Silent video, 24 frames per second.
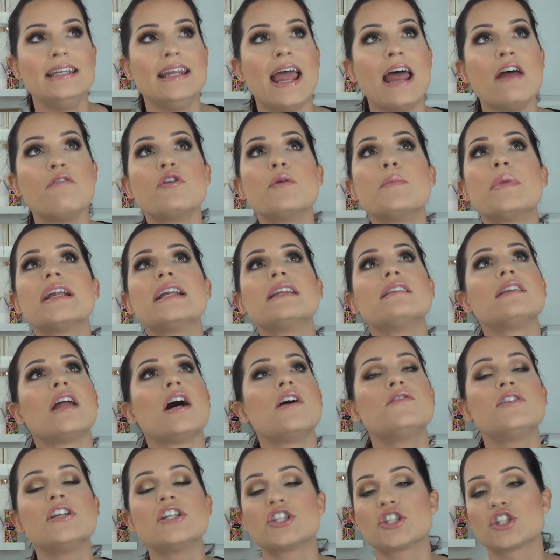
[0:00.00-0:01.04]
Everybody
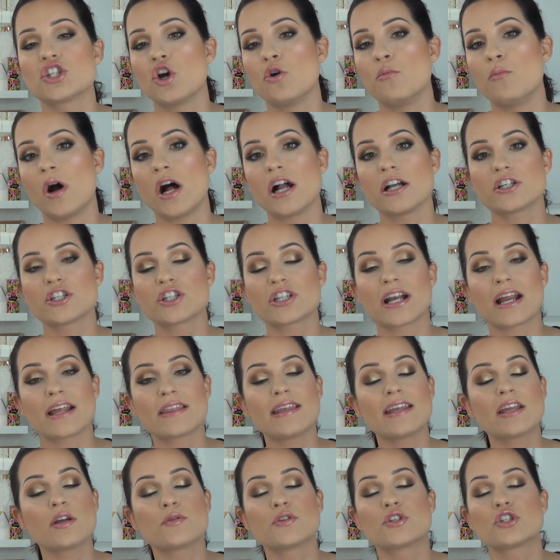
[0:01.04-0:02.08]
loved it so much that I
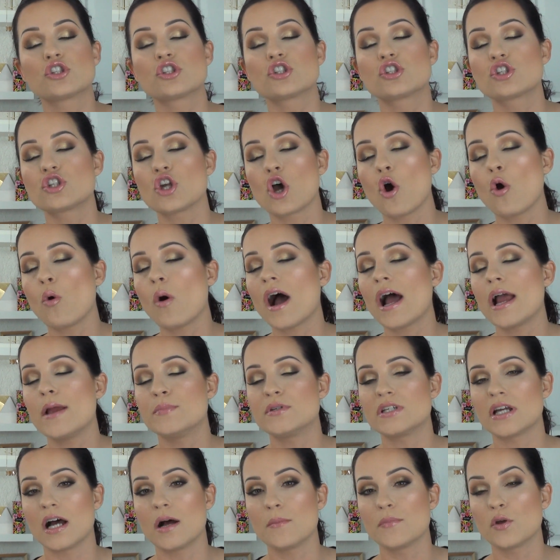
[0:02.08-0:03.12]
think it was so
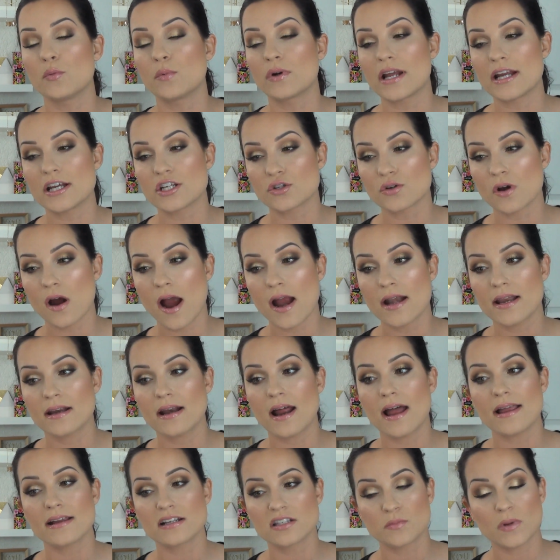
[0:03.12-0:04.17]
hyped up that when I tried it,
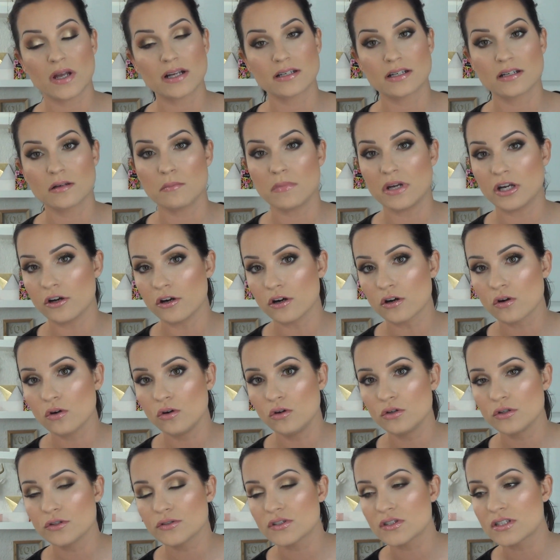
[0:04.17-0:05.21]
I expected
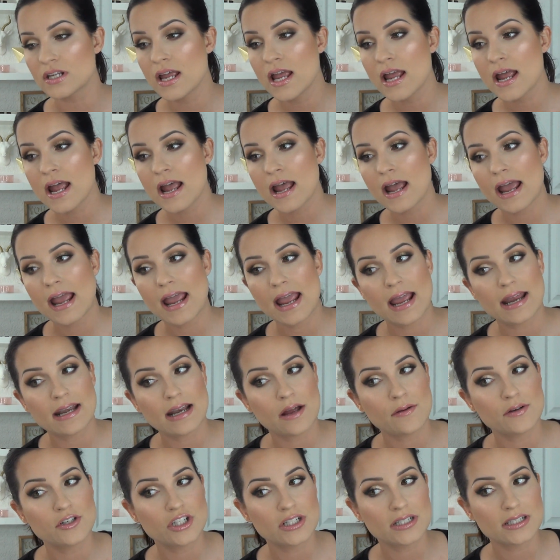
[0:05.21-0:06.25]
miracles. And
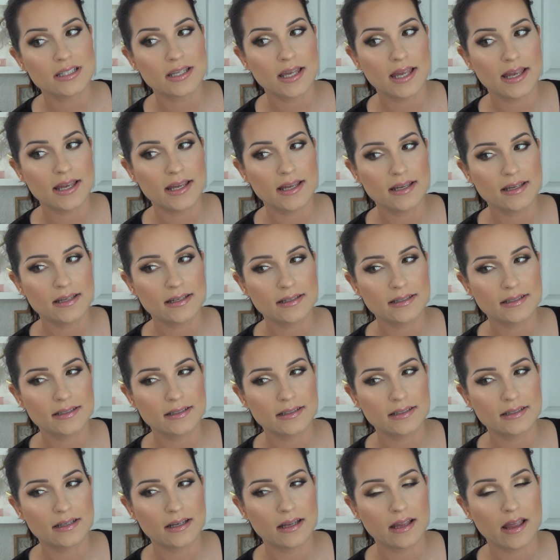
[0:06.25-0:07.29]
I was just like,
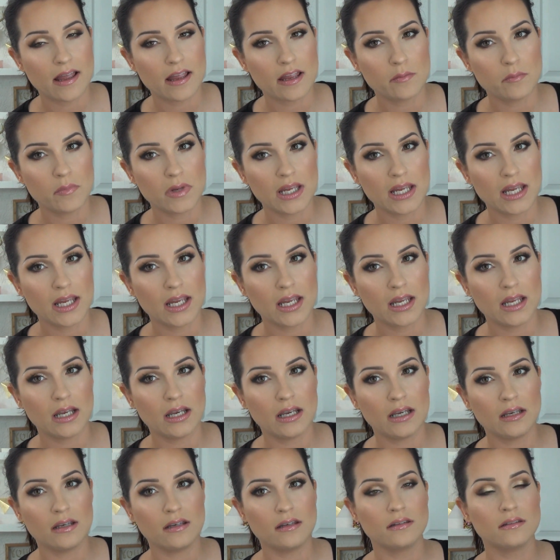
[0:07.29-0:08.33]
I
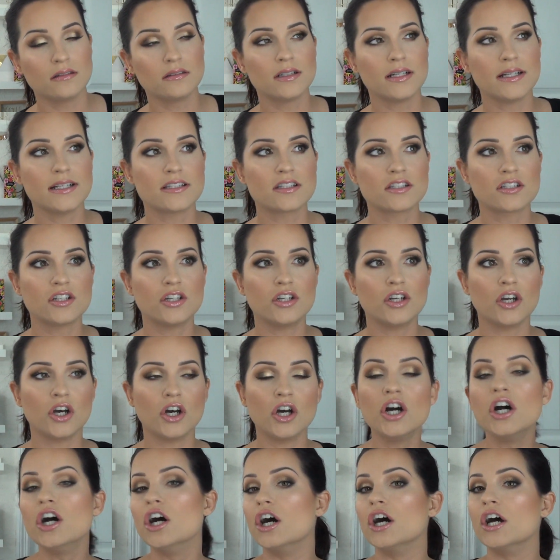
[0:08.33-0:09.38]
mean, it's
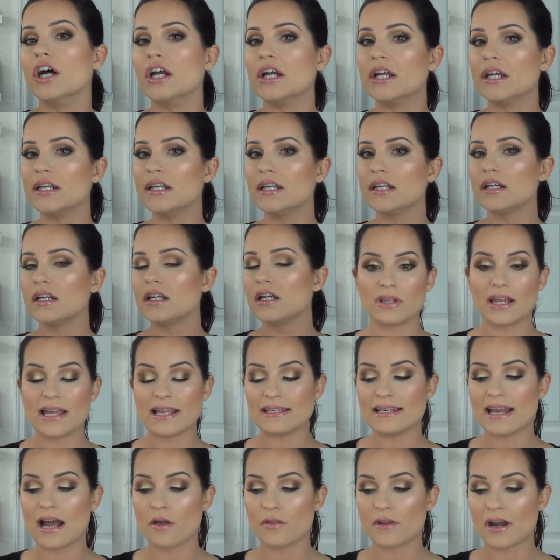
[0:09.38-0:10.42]
good.
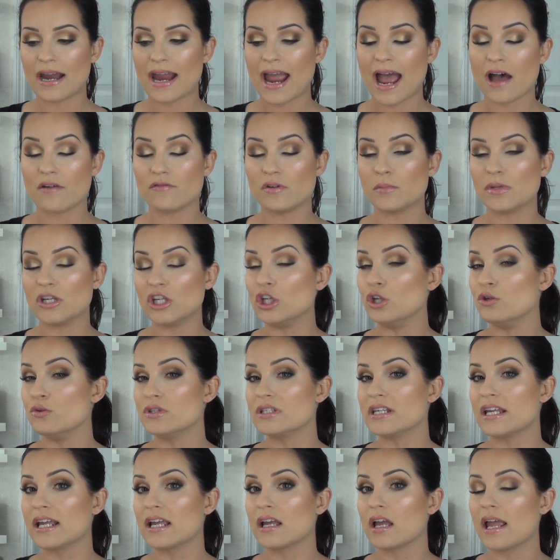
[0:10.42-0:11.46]
Like, now that I haven't been
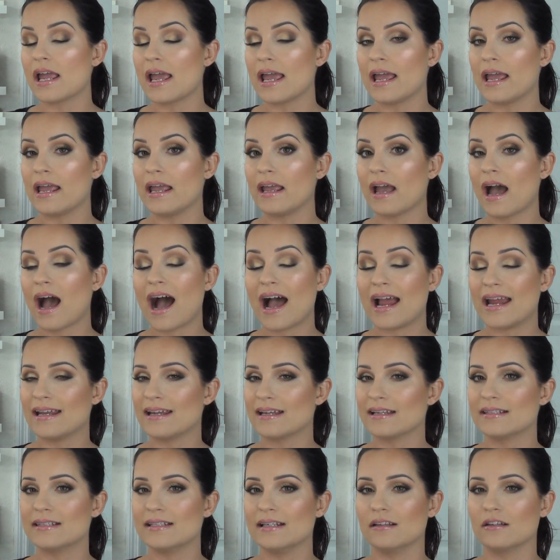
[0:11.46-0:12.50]
using a high-end
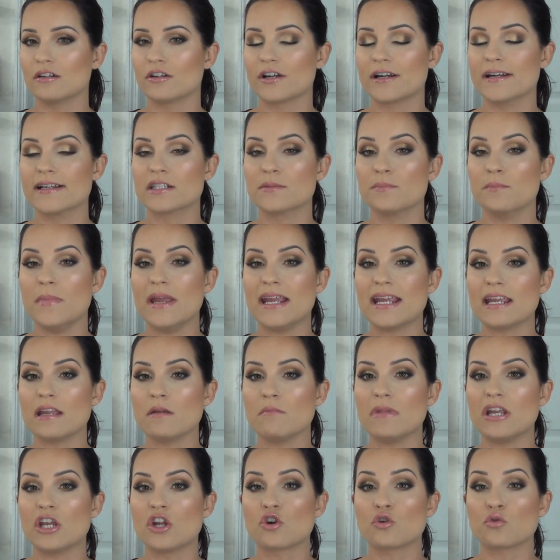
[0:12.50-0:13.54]
concealer, it's
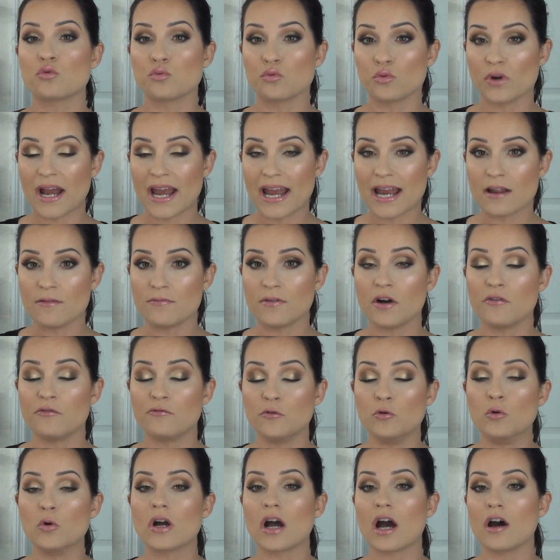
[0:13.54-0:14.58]
making me crave a
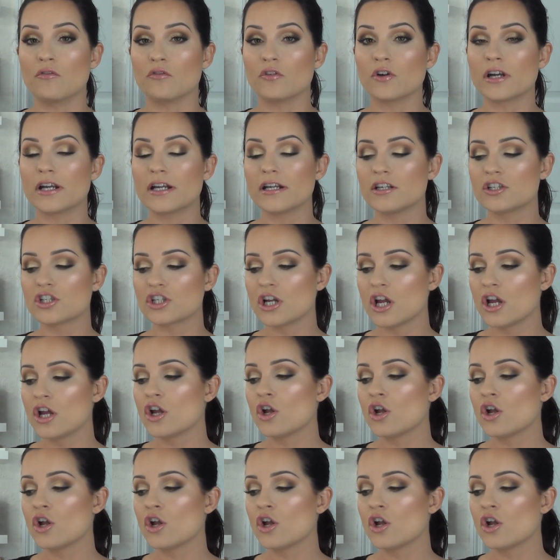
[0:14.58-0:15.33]
full coverage,